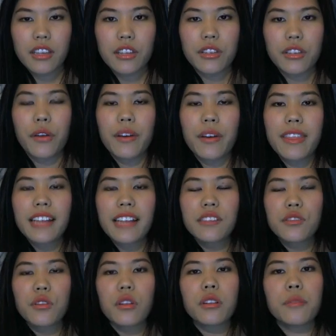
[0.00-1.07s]
And that
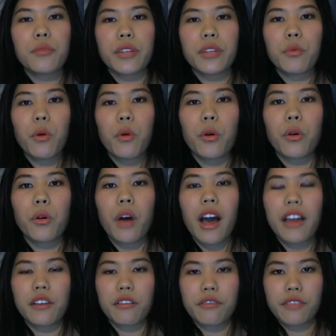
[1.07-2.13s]
solid brick wall are
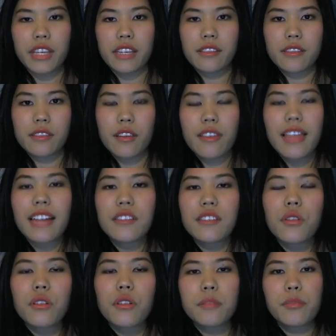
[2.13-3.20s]
your fears. That
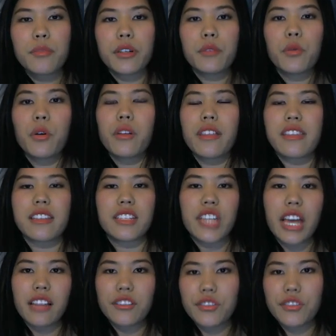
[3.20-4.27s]
solid brick wall are the
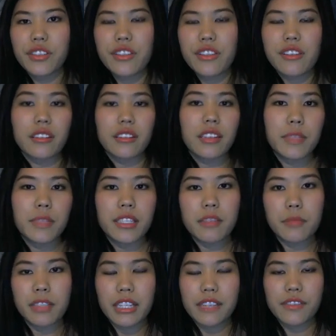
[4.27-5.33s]
challenges and the limiting
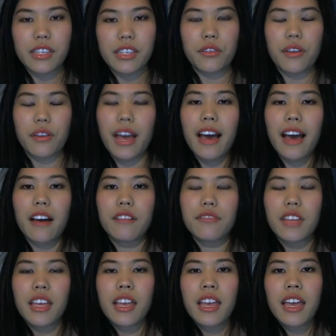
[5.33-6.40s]
beliefs that you have.
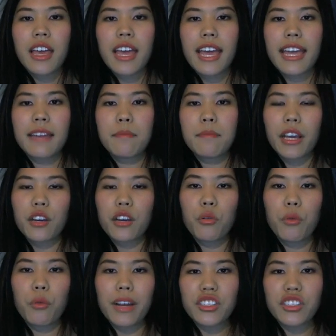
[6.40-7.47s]
And by
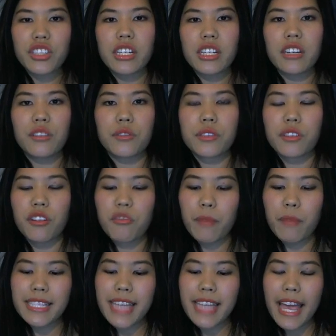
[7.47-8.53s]
questioning yourself,
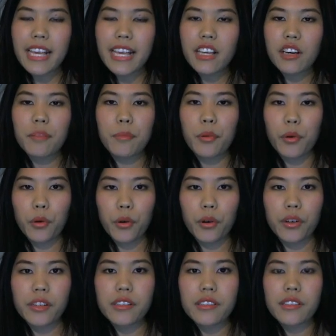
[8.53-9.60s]
by taking a
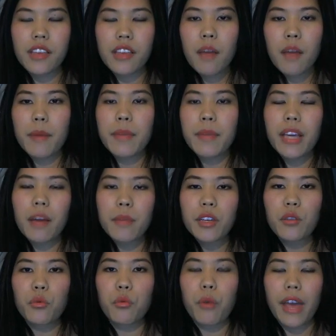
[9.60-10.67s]
pause, by becoming
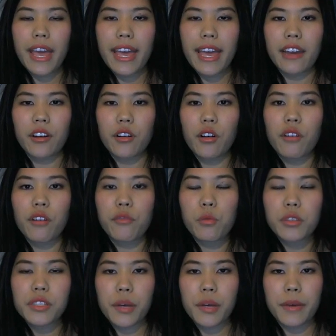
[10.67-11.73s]
aware of
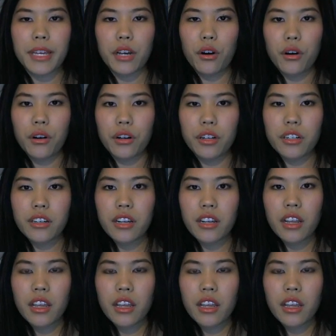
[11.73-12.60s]
what's going on,